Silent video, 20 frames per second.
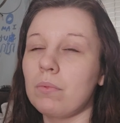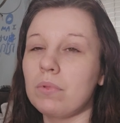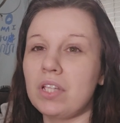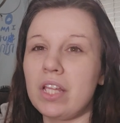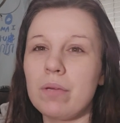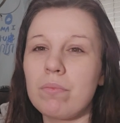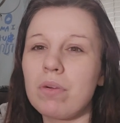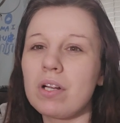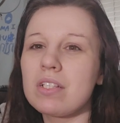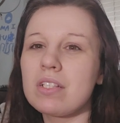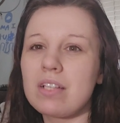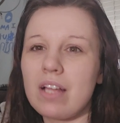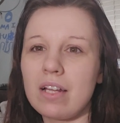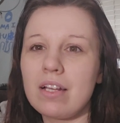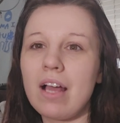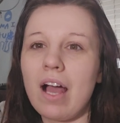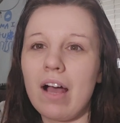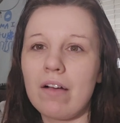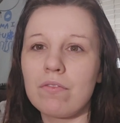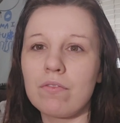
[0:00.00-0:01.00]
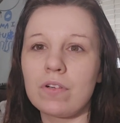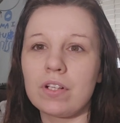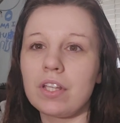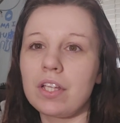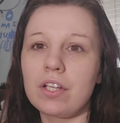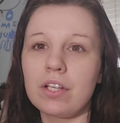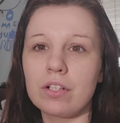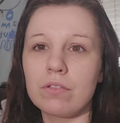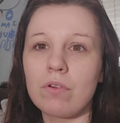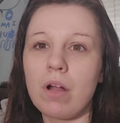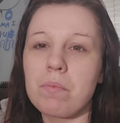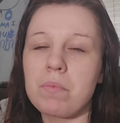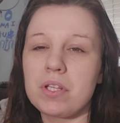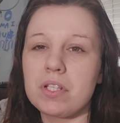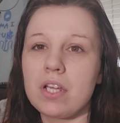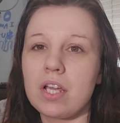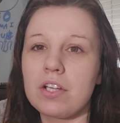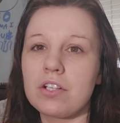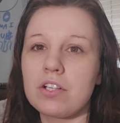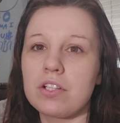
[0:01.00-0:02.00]
Libras tend to have really good
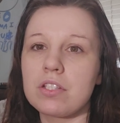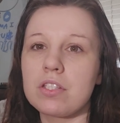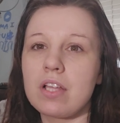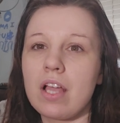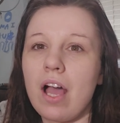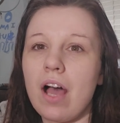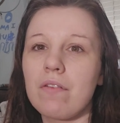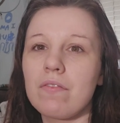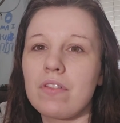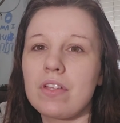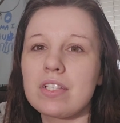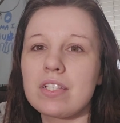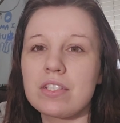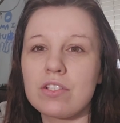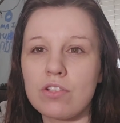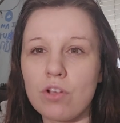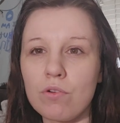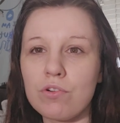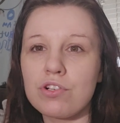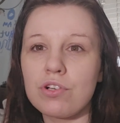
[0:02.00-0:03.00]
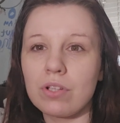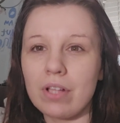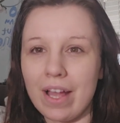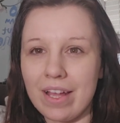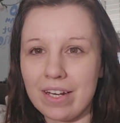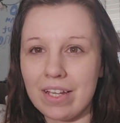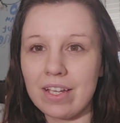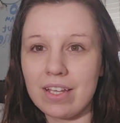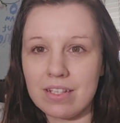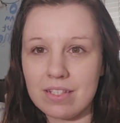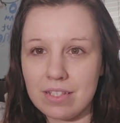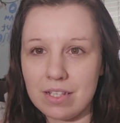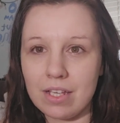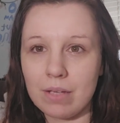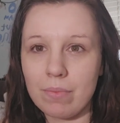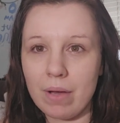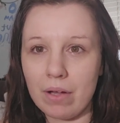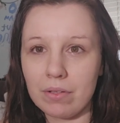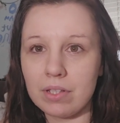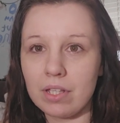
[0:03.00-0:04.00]
reputations. They have this social etiquette
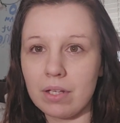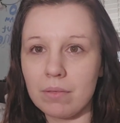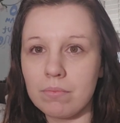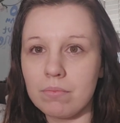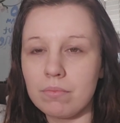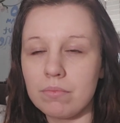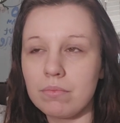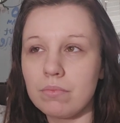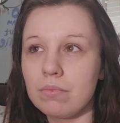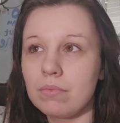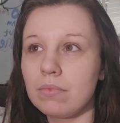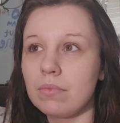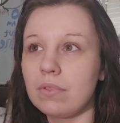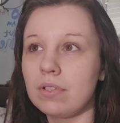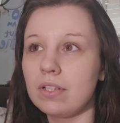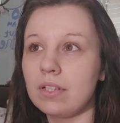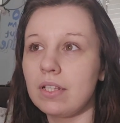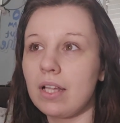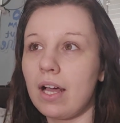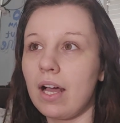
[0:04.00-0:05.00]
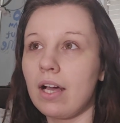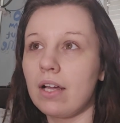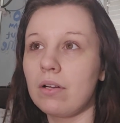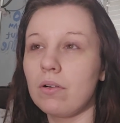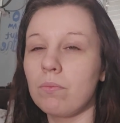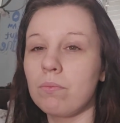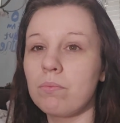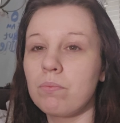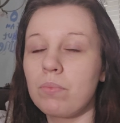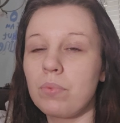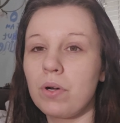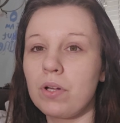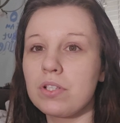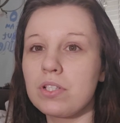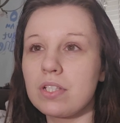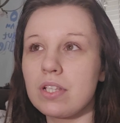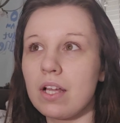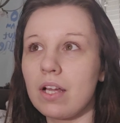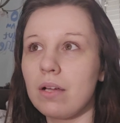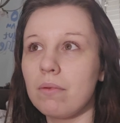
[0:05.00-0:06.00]
about them that
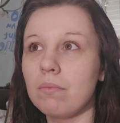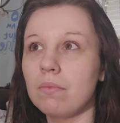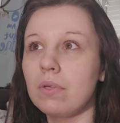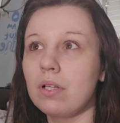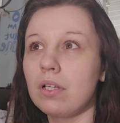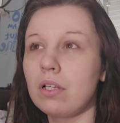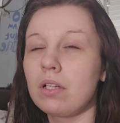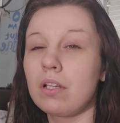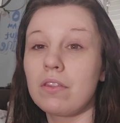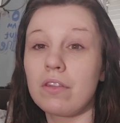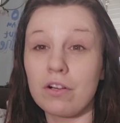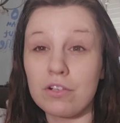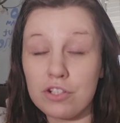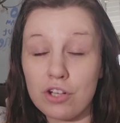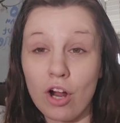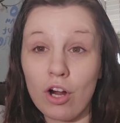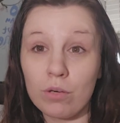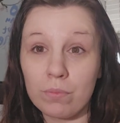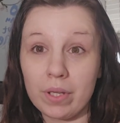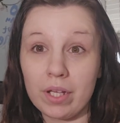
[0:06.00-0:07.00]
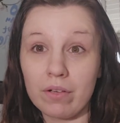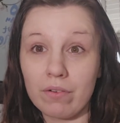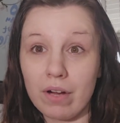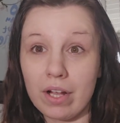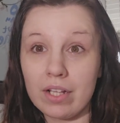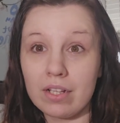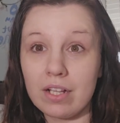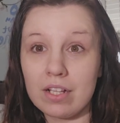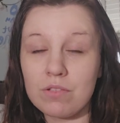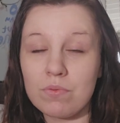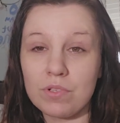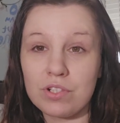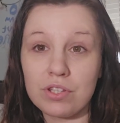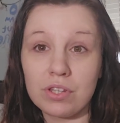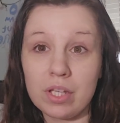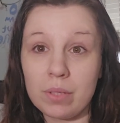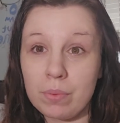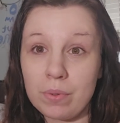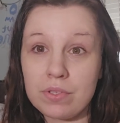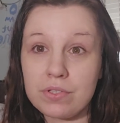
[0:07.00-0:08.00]
puts them, they're charming, right? That's what
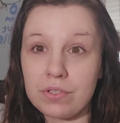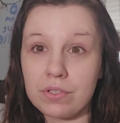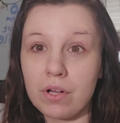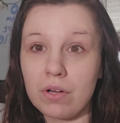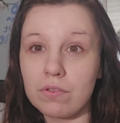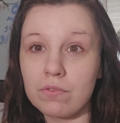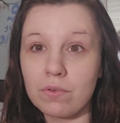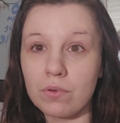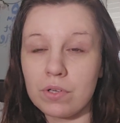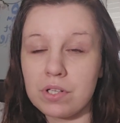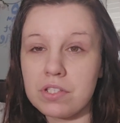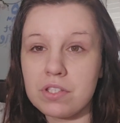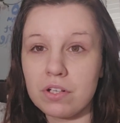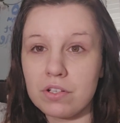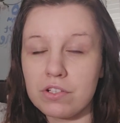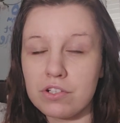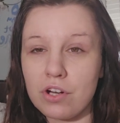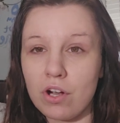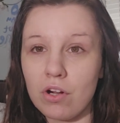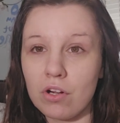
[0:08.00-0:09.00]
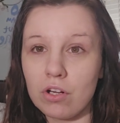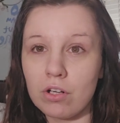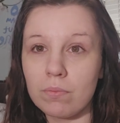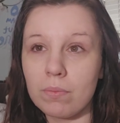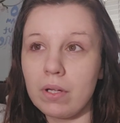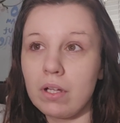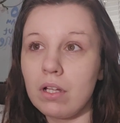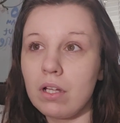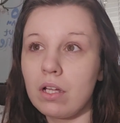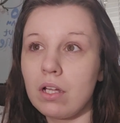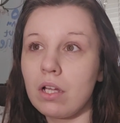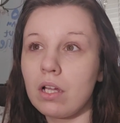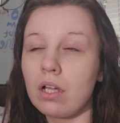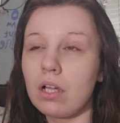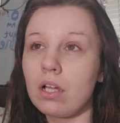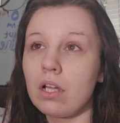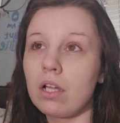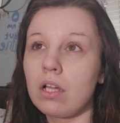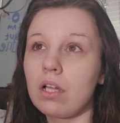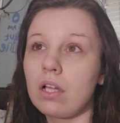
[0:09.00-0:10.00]
Libras are known for, is their charm.
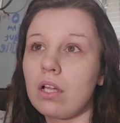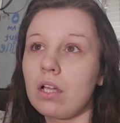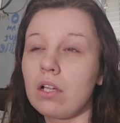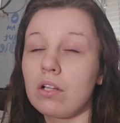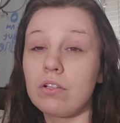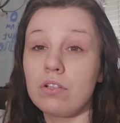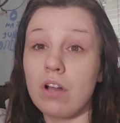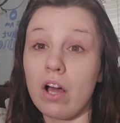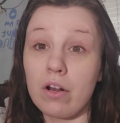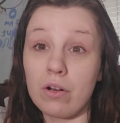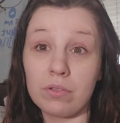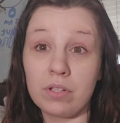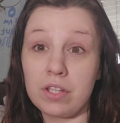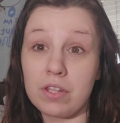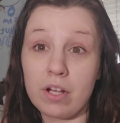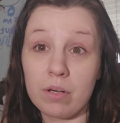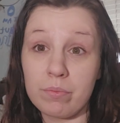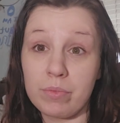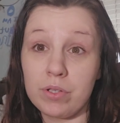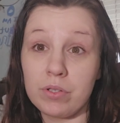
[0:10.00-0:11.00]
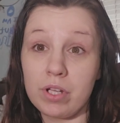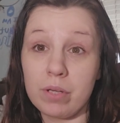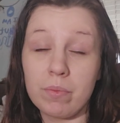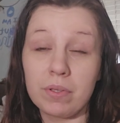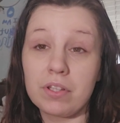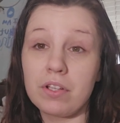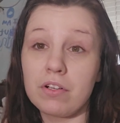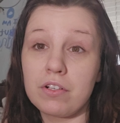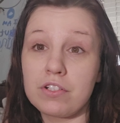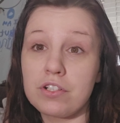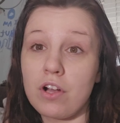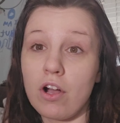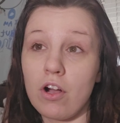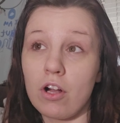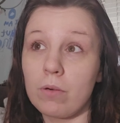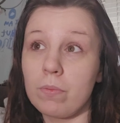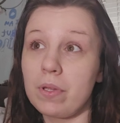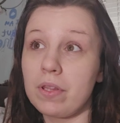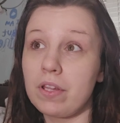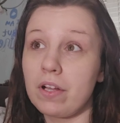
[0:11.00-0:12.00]
Not only their beauty, but their
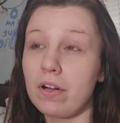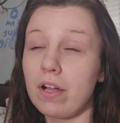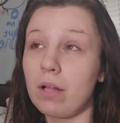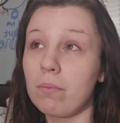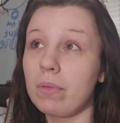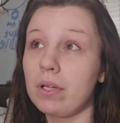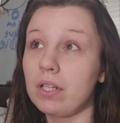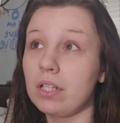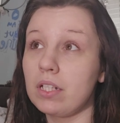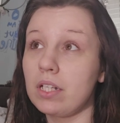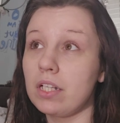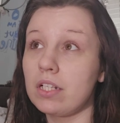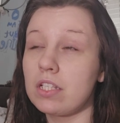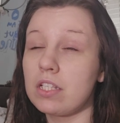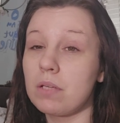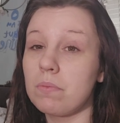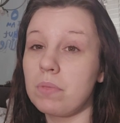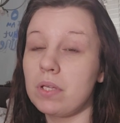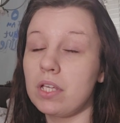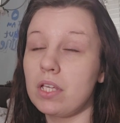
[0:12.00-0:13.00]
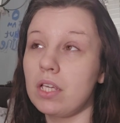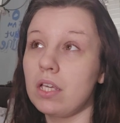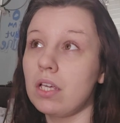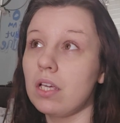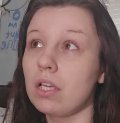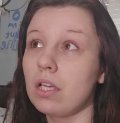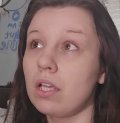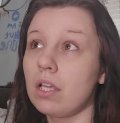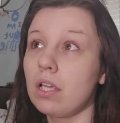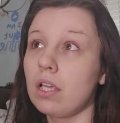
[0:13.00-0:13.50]
charm and their ability to be...